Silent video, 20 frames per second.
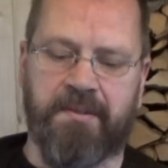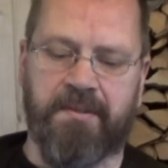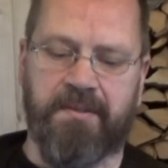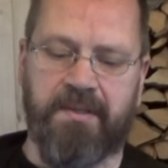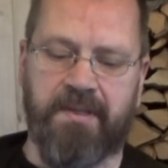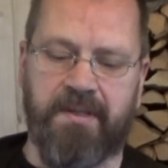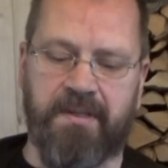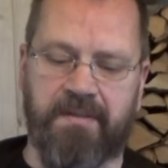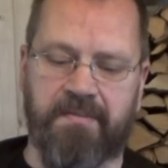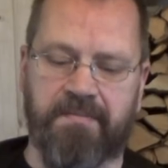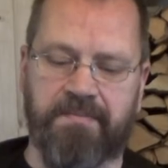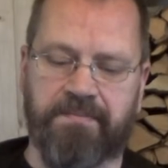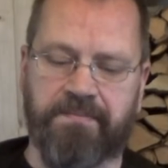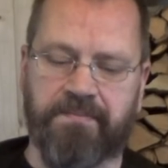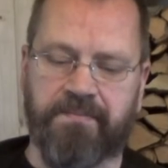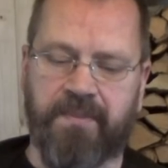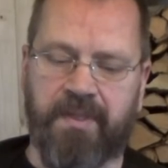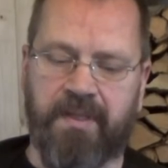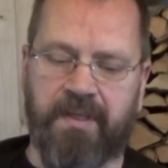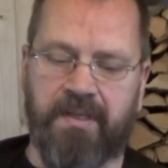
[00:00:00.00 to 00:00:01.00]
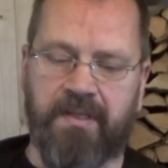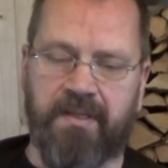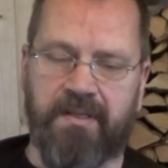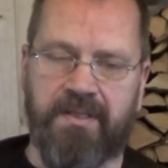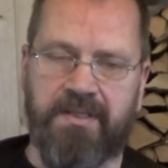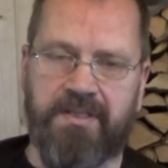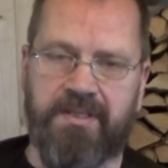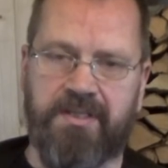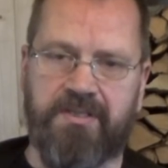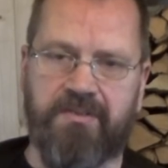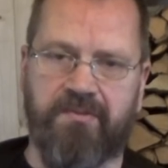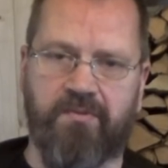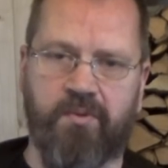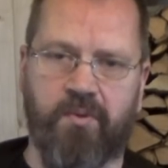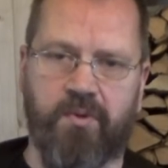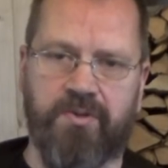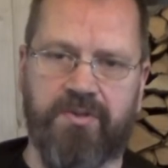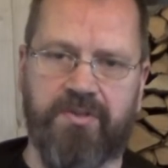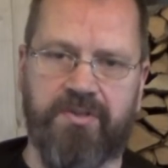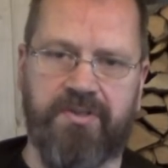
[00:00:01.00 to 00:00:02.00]
Yeah, this is of
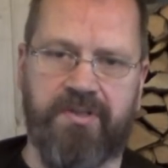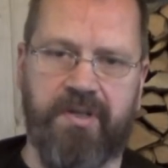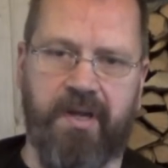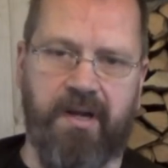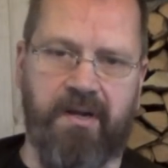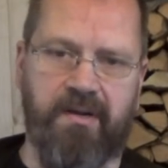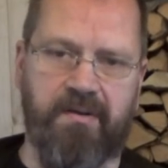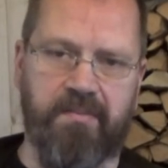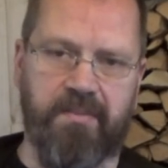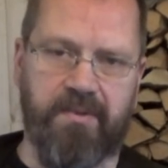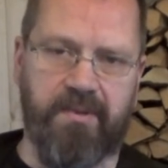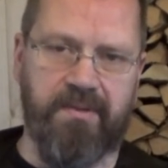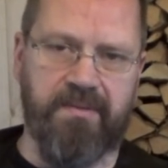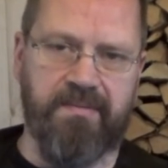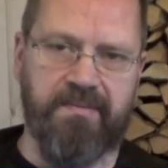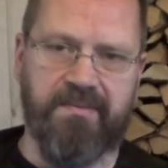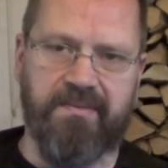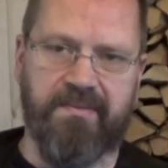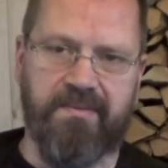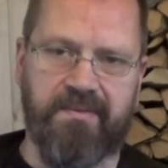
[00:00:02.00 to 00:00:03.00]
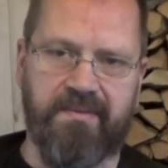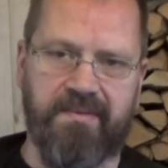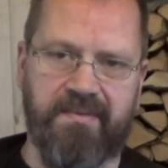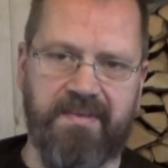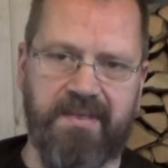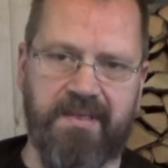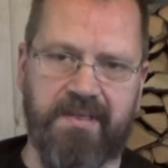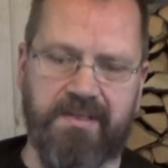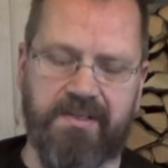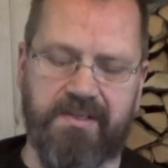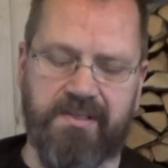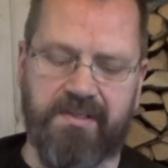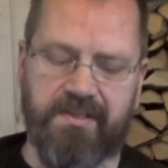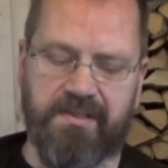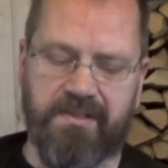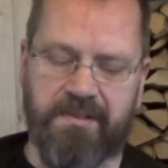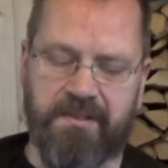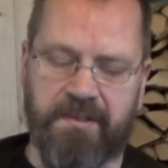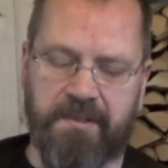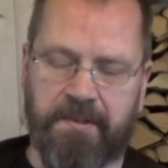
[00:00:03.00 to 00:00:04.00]
course terrible.
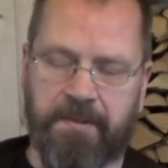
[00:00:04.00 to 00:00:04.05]
Yes.